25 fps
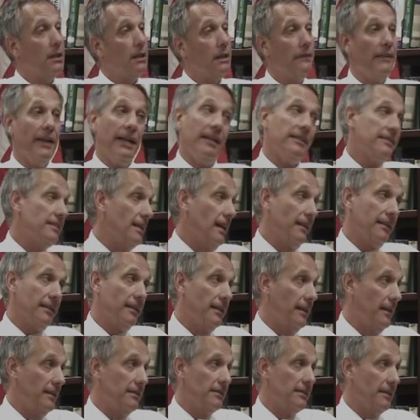That is not the
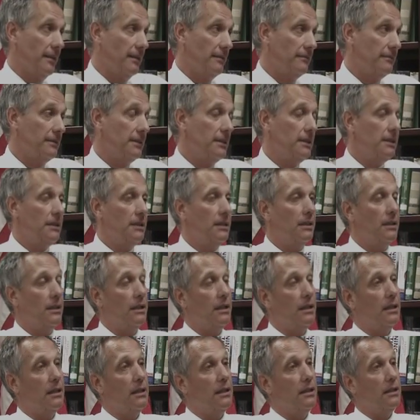case now.
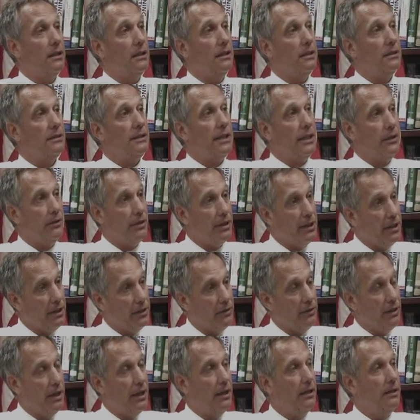
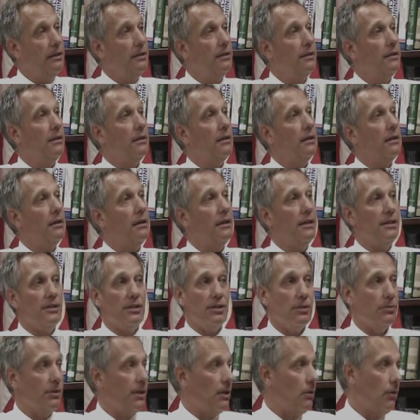Tarangire is
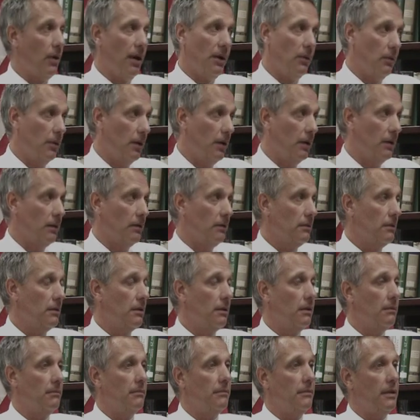doing quite well
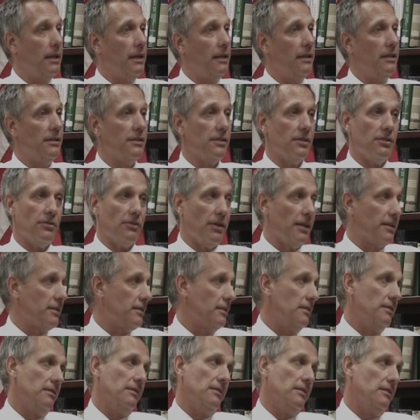and is
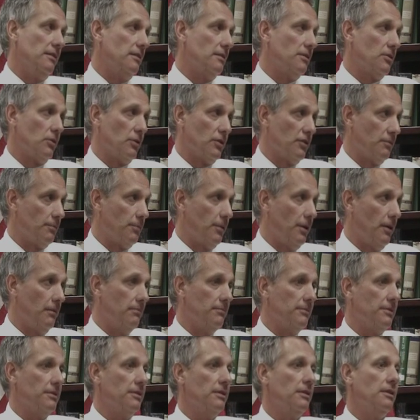addressing these sorts of
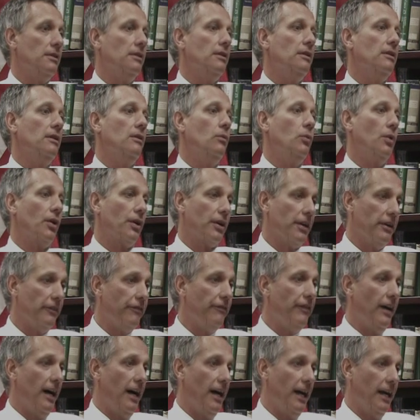problems. We're going to
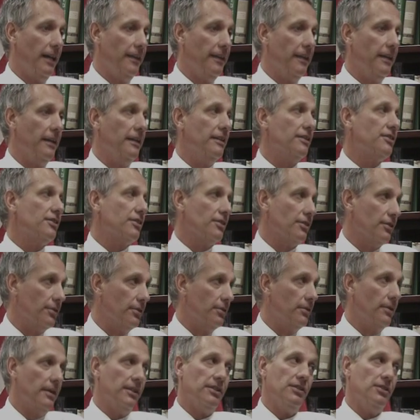find that in
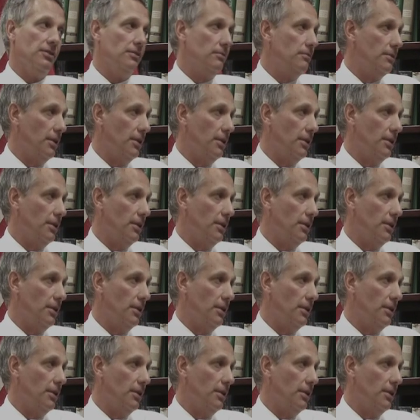Salaam, as you